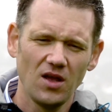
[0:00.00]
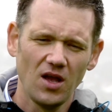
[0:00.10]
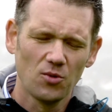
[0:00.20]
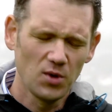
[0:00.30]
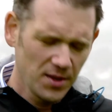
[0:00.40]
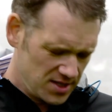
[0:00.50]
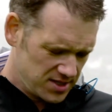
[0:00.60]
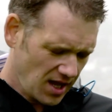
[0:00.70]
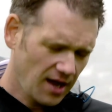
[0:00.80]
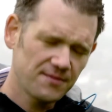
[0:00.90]
Well, this
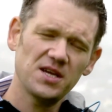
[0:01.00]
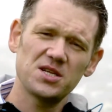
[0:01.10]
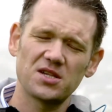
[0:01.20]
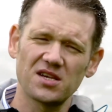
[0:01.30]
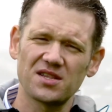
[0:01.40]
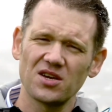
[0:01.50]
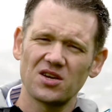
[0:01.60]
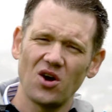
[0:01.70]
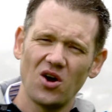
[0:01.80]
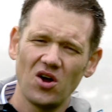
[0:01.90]
psalm teaches us that
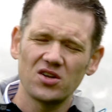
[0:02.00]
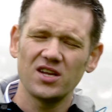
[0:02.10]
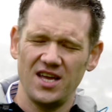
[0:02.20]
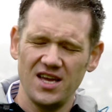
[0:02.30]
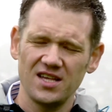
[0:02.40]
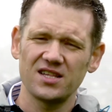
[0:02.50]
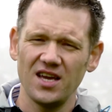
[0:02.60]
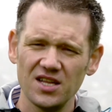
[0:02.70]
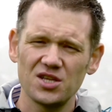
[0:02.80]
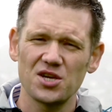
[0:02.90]
God is
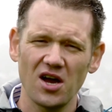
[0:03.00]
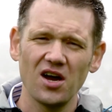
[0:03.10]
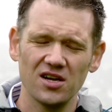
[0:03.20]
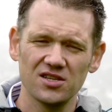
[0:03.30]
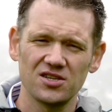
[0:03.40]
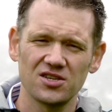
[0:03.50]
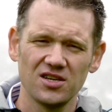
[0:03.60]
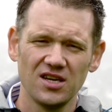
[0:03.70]
in charge,